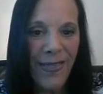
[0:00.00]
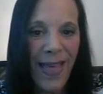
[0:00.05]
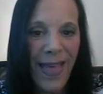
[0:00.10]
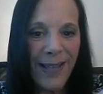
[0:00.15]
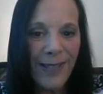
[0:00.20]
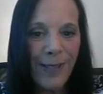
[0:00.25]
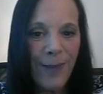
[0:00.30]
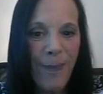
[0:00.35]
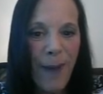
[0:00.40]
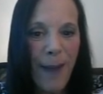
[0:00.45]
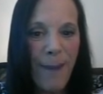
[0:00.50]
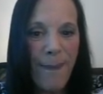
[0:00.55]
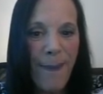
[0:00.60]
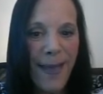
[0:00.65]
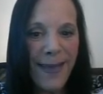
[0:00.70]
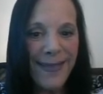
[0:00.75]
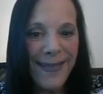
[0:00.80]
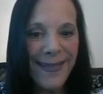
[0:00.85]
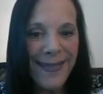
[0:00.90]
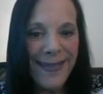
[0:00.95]
That's my
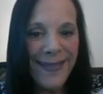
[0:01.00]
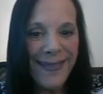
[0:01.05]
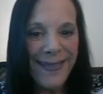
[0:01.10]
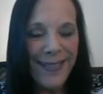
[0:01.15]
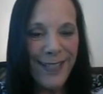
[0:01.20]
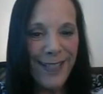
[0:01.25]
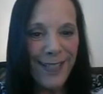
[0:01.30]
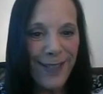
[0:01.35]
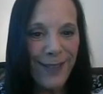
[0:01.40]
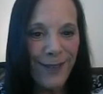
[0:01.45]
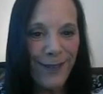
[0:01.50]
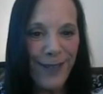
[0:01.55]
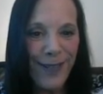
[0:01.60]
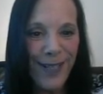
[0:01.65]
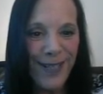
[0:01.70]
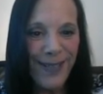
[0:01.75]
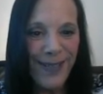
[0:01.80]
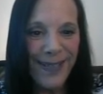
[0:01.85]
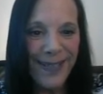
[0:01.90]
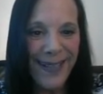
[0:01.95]
message for
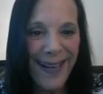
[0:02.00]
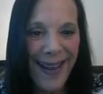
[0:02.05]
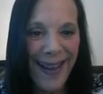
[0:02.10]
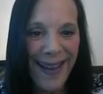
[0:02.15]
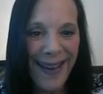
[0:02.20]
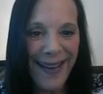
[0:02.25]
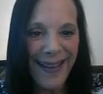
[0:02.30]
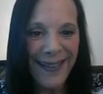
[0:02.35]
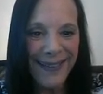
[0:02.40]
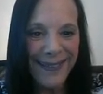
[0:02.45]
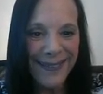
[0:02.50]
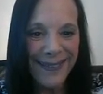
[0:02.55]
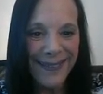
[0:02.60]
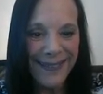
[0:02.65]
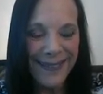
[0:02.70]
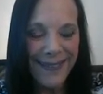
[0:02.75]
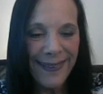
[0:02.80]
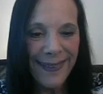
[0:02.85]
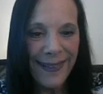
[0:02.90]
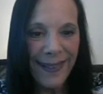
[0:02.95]
you today.
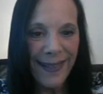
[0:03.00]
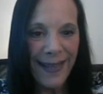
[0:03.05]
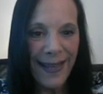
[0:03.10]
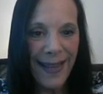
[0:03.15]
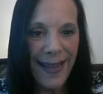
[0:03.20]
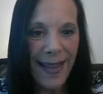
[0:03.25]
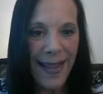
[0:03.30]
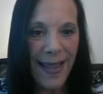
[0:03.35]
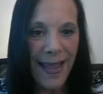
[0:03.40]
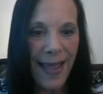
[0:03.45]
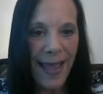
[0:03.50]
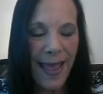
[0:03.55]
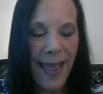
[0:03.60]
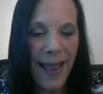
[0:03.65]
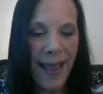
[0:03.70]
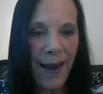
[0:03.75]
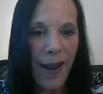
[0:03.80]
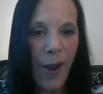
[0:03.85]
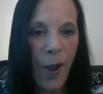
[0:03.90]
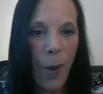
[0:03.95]

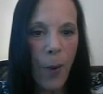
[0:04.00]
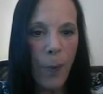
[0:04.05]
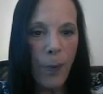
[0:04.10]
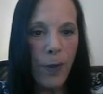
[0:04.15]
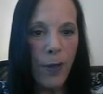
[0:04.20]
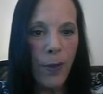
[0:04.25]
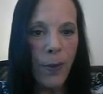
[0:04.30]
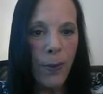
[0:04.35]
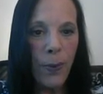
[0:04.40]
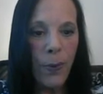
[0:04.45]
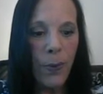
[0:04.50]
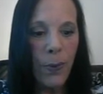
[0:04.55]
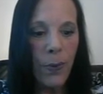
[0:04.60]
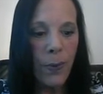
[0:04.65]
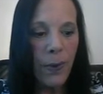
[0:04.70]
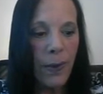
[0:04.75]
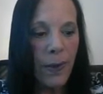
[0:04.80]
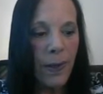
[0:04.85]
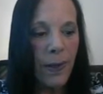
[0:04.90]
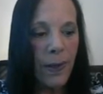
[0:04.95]
And I hope you
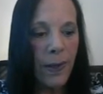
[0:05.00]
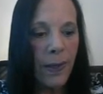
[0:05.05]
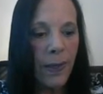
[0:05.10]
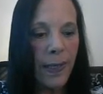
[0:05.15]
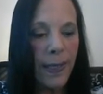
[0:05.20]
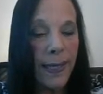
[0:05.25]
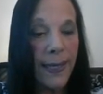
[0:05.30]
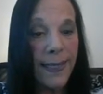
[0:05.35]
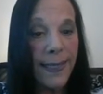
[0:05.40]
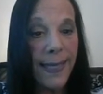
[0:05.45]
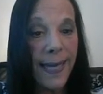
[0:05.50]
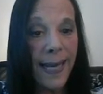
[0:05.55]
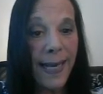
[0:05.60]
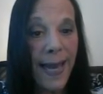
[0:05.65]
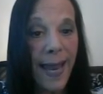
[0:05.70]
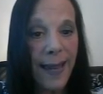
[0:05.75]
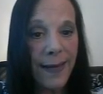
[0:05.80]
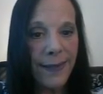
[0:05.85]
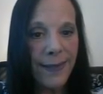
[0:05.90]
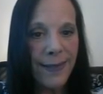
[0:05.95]
can
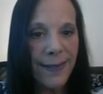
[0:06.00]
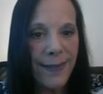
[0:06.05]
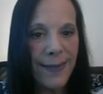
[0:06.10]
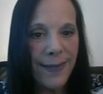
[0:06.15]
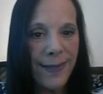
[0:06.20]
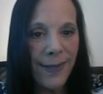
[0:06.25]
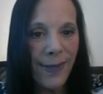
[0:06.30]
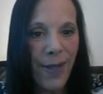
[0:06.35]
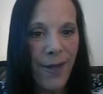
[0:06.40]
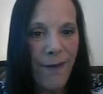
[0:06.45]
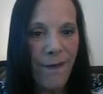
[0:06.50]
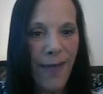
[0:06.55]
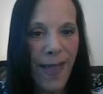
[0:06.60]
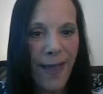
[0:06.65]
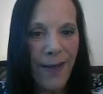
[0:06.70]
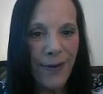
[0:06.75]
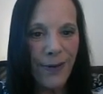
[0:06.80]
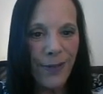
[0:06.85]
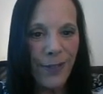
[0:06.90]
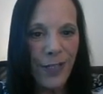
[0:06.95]
connect to this love
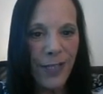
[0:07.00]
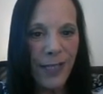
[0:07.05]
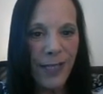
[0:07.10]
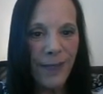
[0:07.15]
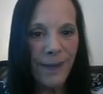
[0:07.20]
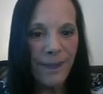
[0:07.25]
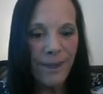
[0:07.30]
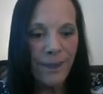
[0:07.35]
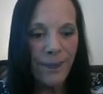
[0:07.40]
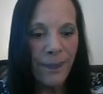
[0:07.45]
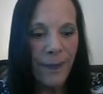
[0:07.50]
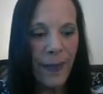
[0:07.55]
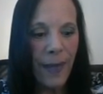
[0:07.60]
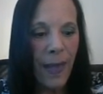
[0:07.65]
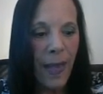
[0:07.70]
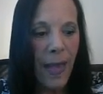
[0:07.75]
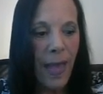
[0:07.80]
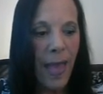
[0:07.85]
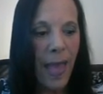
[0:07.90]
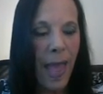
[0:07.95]
energy
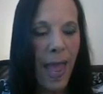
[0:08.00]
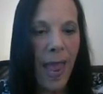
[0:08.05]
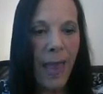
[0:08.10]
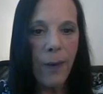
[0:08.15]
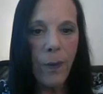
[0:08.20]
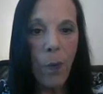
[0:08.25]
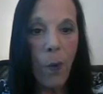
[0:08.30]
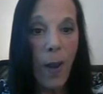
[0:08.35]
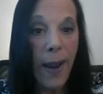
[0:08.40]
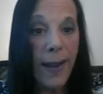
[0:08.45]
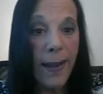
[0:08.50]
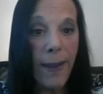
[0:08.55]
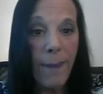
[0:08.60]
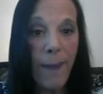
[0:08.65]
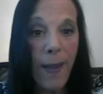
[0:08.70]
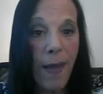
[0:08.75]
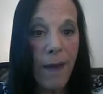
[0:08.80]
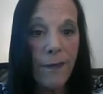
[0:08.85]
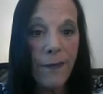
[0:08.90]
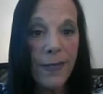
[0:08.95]
and wake
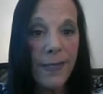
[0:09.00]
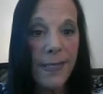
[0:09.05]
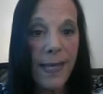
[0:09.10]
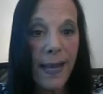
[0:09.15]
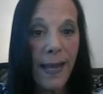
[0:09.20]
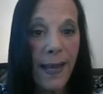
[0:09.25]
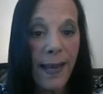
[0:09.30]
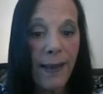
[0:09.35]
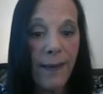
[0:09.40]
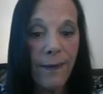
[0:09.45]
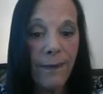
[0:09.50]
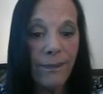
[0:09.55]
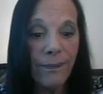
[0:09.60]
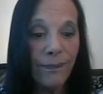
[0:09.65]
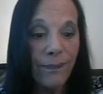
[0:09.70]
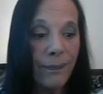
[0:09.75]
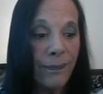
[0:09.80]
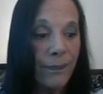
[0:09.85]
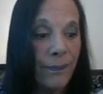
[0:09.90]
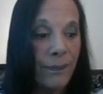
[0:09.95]
up every day
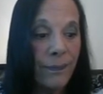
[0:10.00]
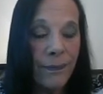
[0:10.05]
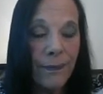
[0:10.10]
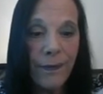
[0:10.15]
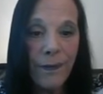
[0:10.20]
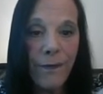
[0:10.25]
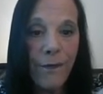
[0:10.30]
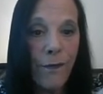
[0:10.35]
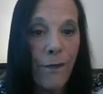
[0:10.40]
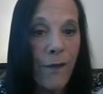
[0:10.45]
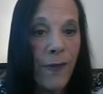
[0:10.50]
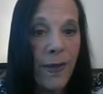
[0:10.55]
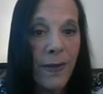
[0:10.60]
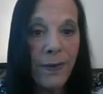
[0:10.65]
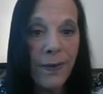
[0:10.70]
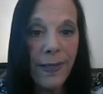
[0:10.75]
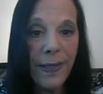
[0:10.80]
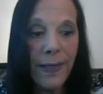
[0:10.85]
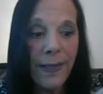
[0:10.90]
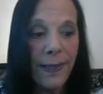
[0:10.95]

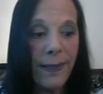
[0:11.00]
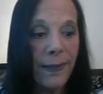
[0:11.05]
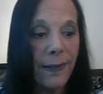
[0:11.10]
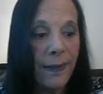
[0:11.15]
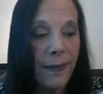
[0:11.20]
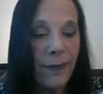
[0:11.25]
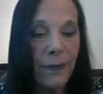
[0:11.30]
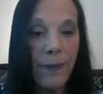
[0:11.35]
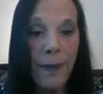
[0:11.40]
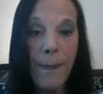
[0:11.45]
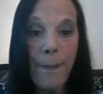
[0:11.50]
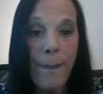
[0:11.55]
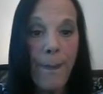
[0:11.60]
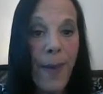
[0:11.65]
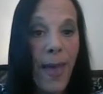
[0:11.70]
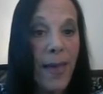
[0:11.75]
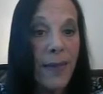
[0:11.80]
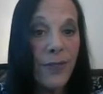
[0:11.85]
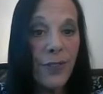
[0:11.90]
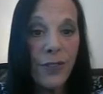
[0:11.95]
feeling the
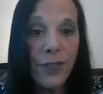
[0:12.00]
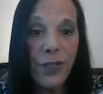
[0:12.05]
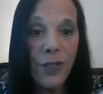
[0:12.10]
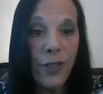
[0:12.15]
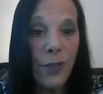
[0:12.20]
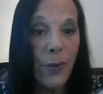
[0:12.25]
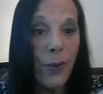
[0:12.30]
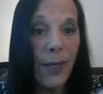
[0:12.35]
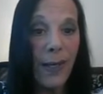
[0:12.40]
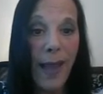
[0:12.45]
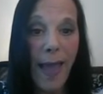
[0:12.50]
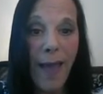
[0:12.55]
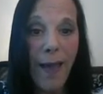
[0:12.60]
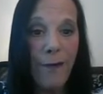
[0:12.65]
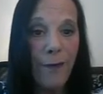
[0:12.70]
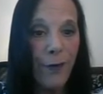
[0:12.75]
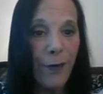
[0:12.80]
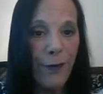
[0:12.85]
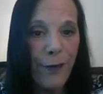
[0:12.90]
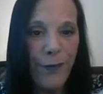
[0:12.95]
best you could
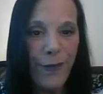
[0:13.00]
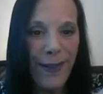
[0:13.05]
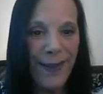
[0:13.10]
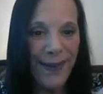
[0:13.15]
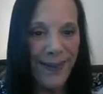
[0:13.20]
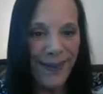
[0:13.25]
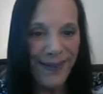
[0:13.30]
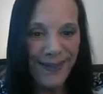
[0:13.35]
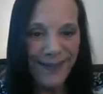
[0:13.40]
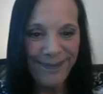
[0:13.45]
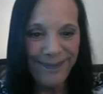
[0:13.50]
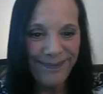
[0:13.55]
ever feel.